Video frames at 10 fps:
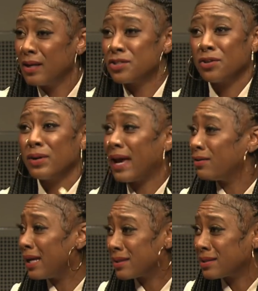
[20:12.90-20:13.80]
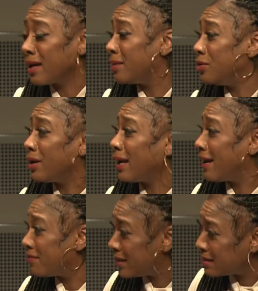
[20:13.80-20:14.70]
So now next time you got to
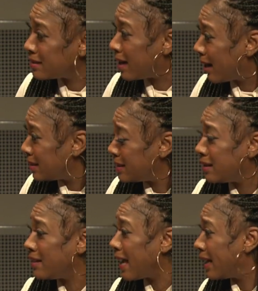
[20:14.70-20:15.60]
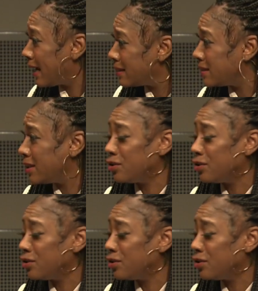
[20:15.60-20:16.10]
have this ID, that ID.